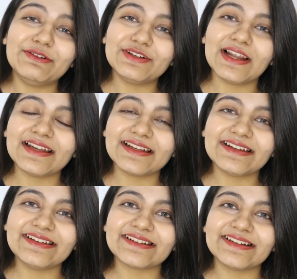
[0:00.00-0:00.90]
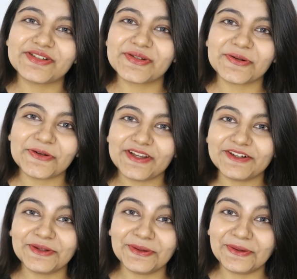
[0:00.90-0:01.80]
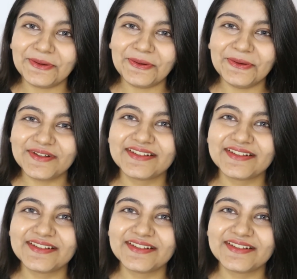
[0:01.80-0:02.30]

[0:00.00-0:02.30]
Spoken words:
you like it. So here you go.